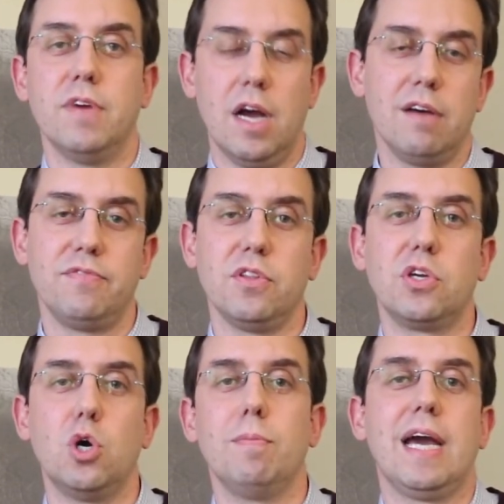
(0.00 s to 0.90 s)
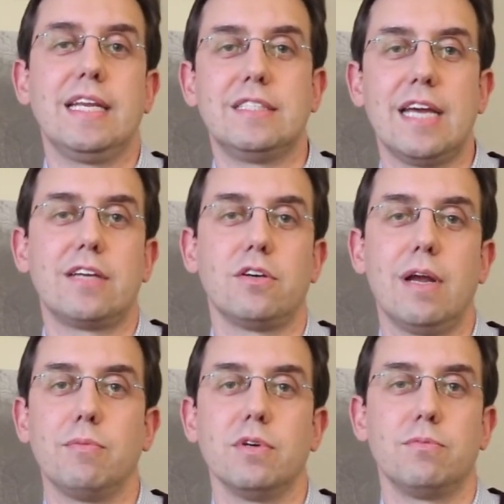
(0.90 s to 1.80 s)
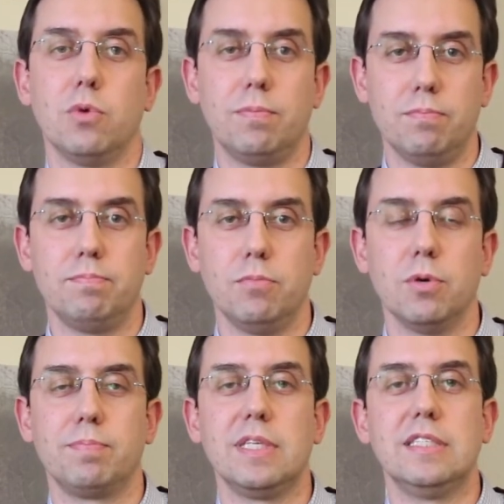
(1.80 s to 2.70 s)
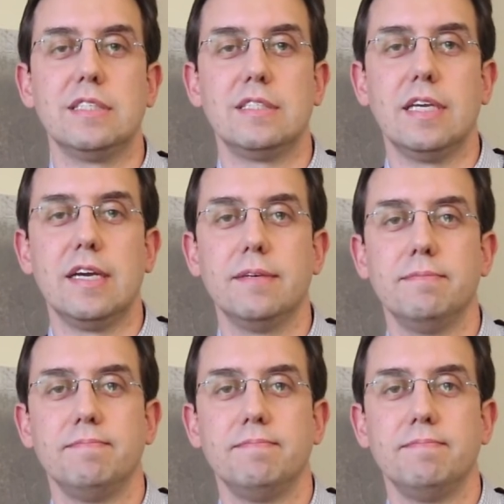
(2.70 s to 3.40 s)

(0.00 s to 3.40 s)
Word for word: uh, for the gold mining sector, and we're, we're, we're pleased to see it.